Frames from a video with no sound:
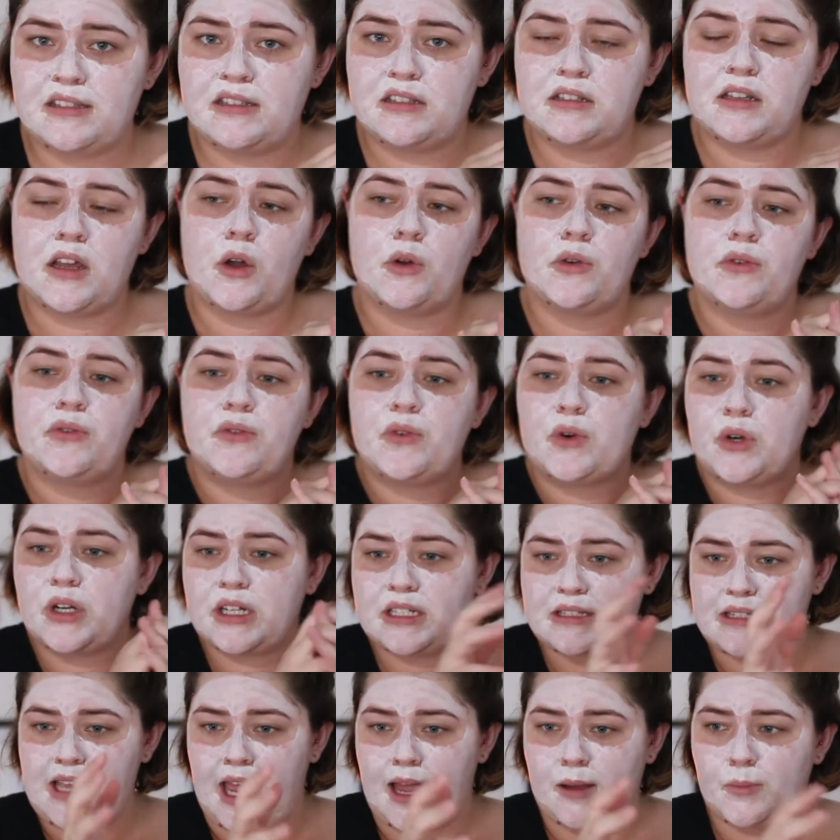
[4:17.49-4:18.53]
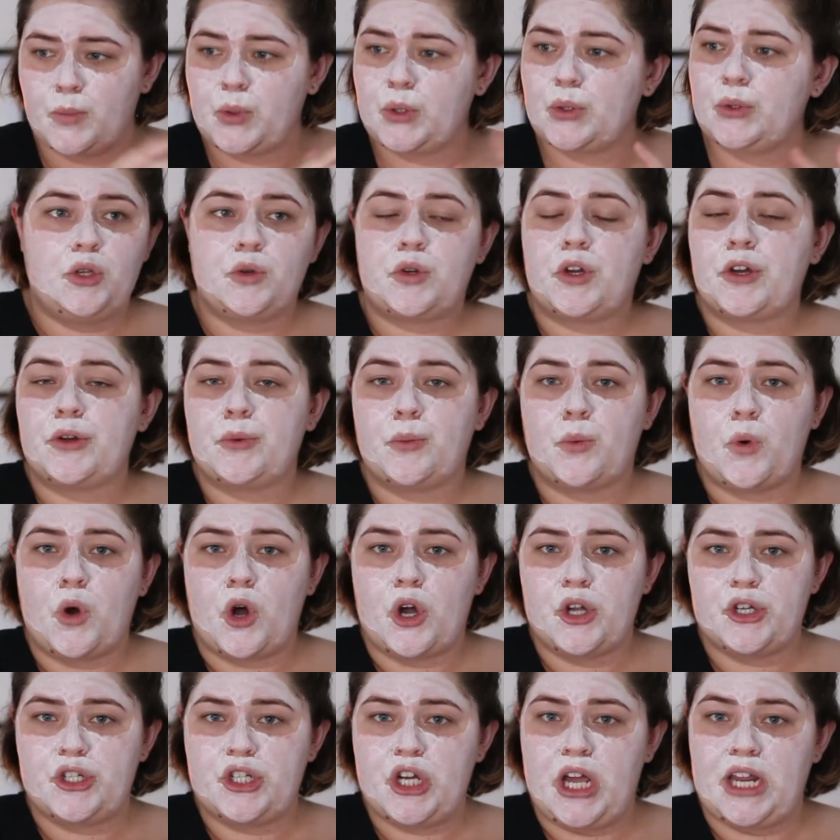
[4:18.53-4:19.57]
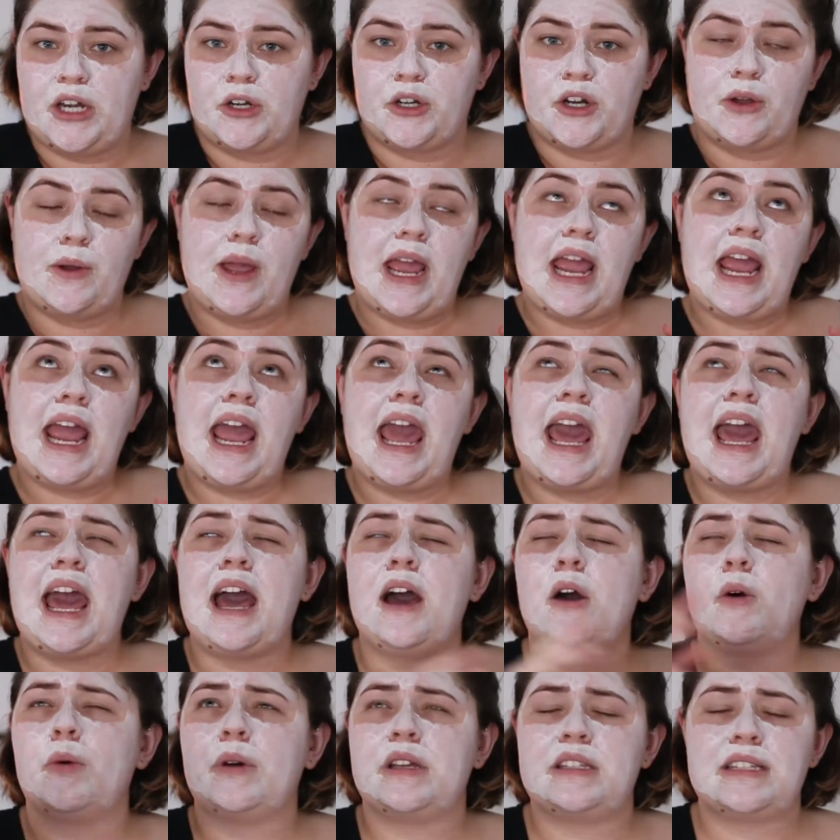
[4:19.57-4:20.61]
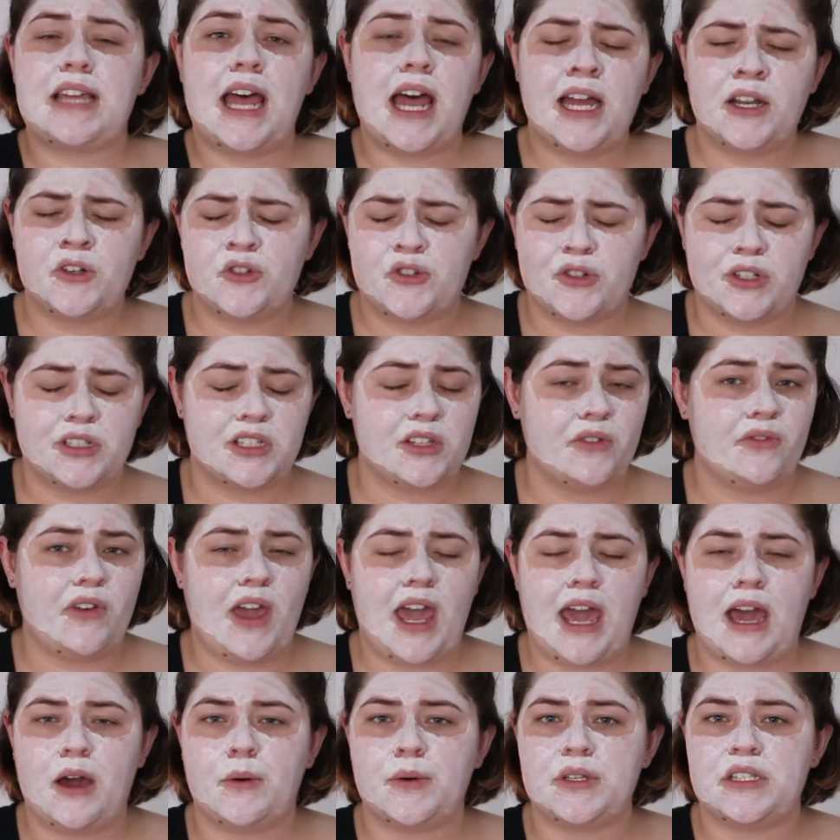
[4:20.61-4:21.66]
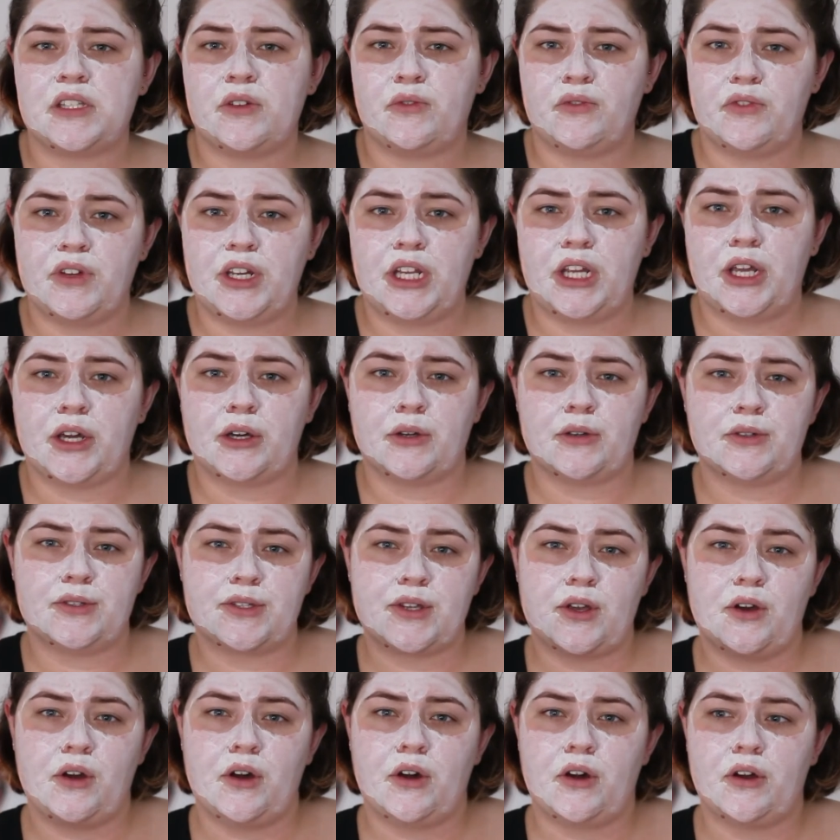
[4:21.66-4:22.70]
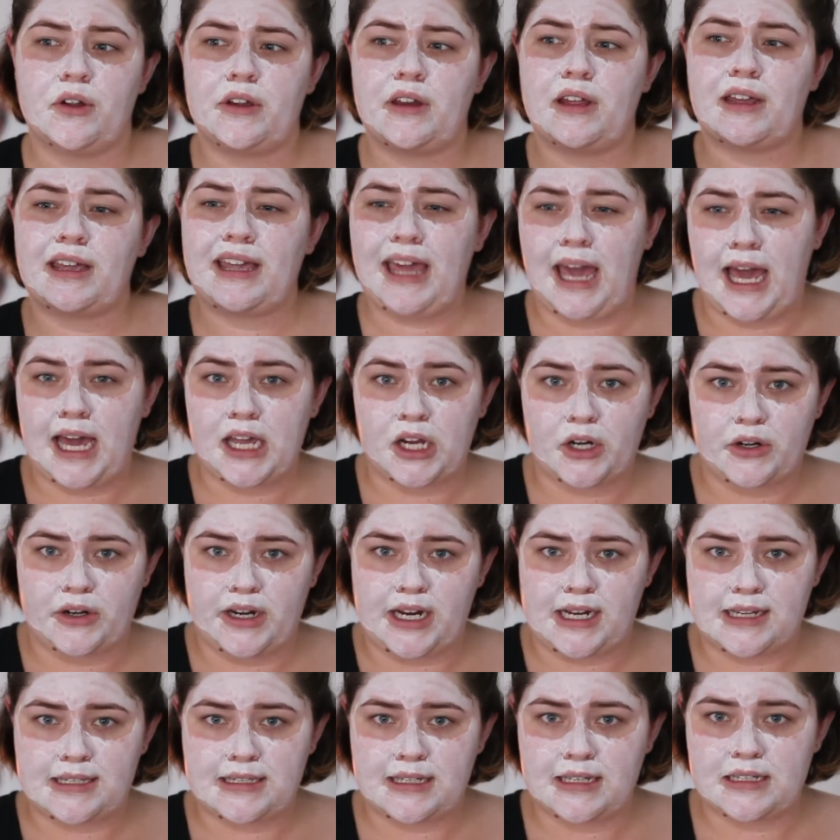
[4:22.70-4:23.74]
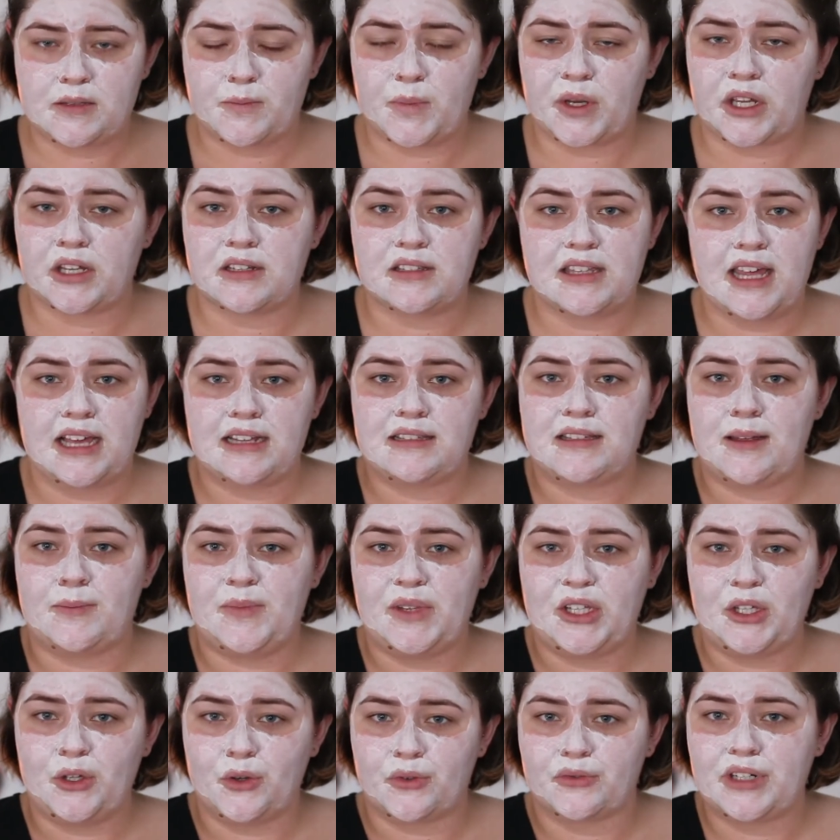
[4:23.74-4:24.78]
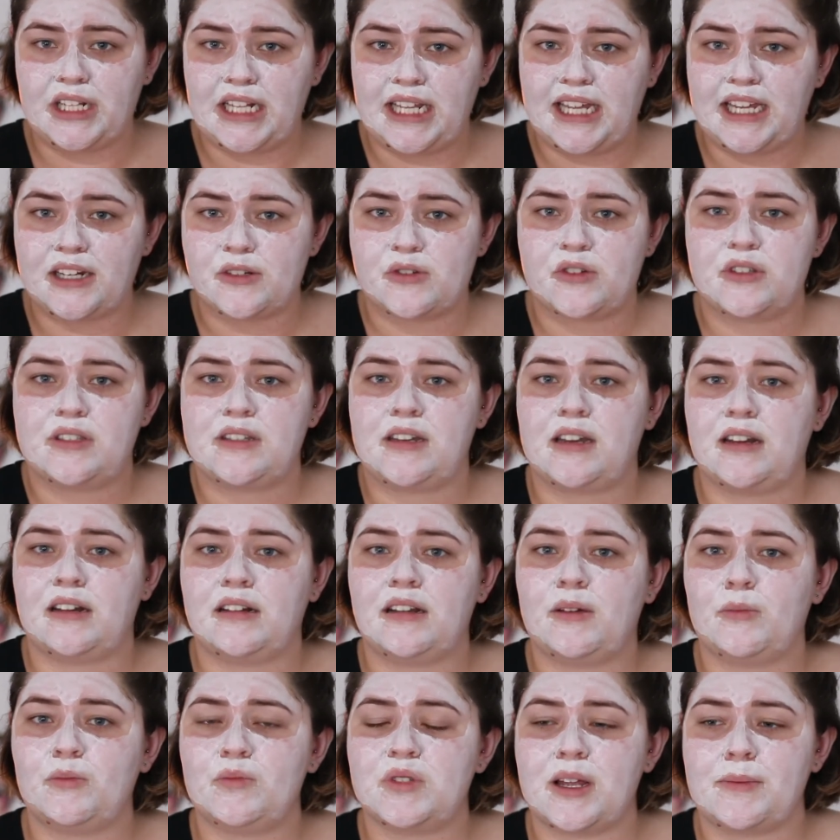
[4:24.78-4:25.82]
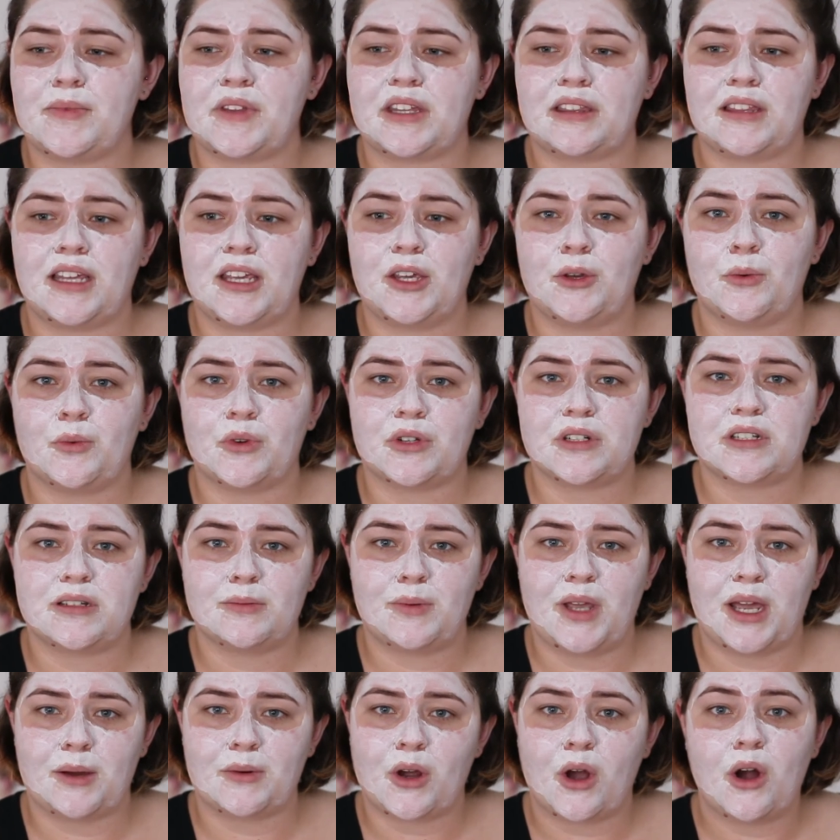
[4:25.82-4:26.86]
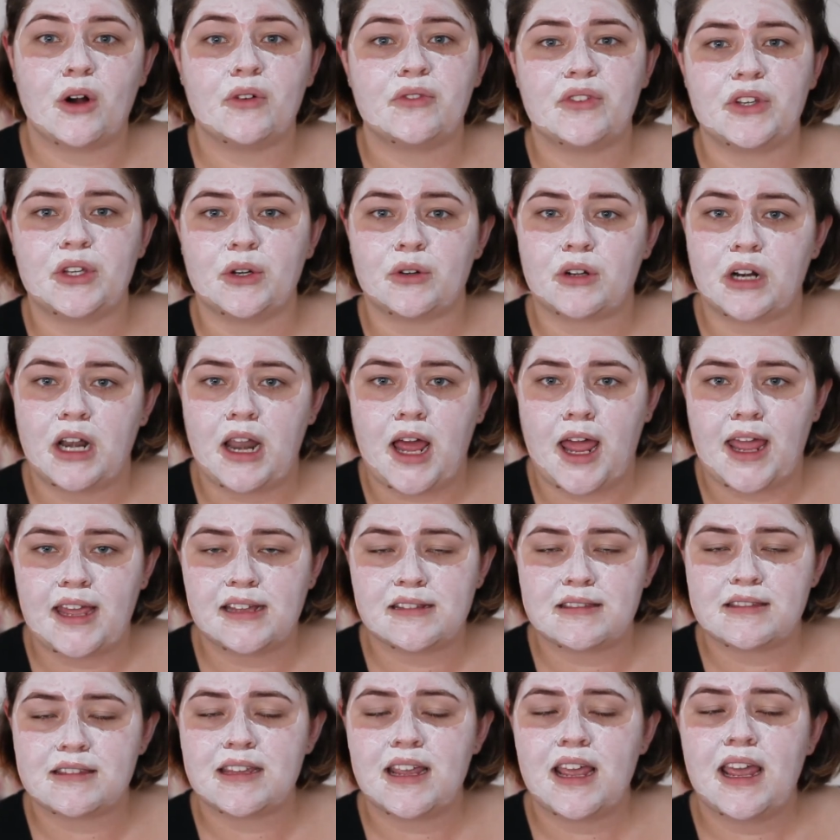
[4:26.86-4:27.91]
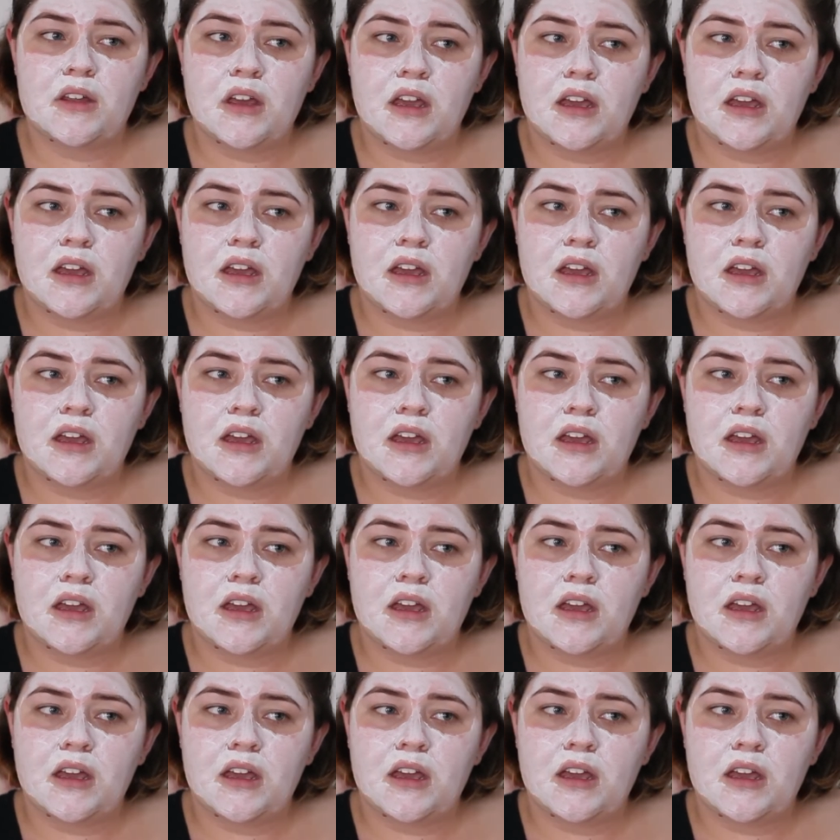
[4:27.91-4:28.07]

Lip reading: So for example, you could watch, I don't know, hours, hundreds of hours of videos on cut creases because that's something you're really interested in and something that you want to be able to offer your clients.